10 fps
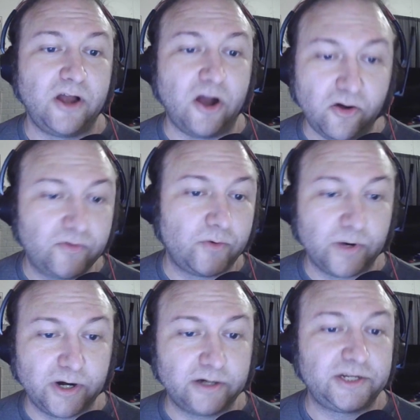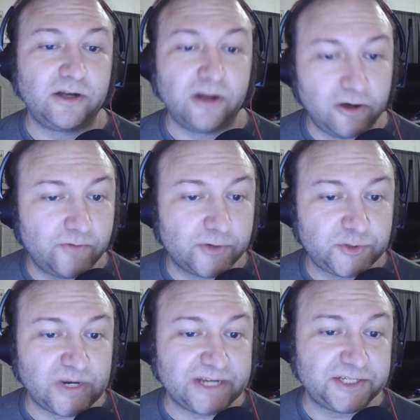overworked,
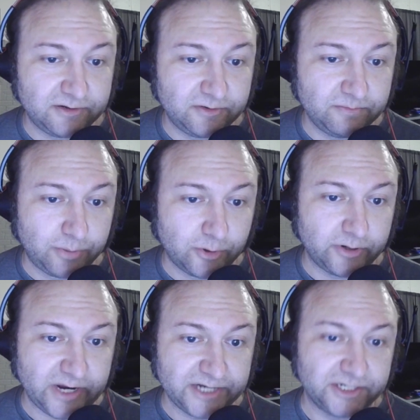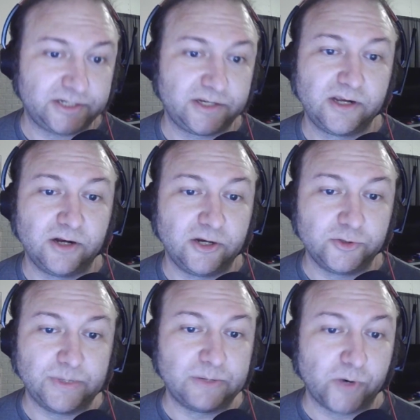overstressed border agent
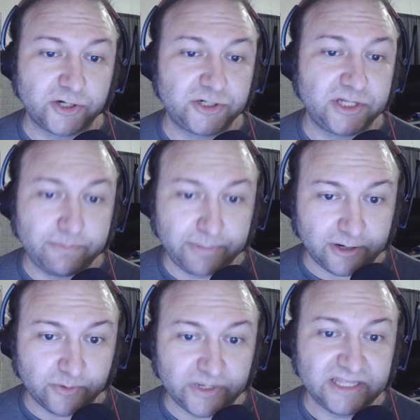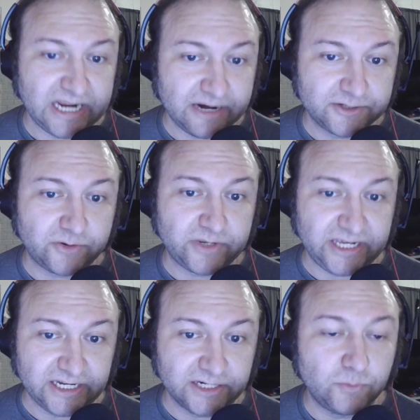who's been worked to the bone in the Arizona
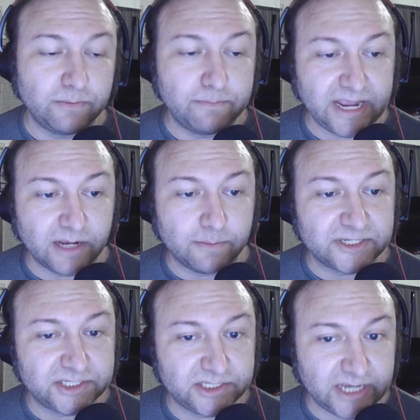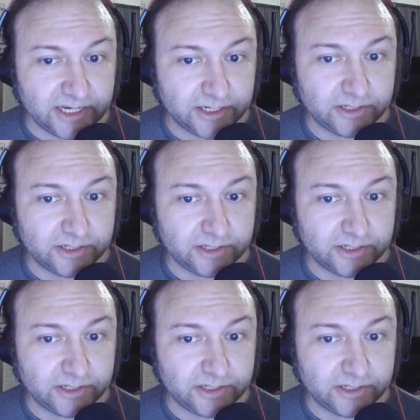heat will make a mistake.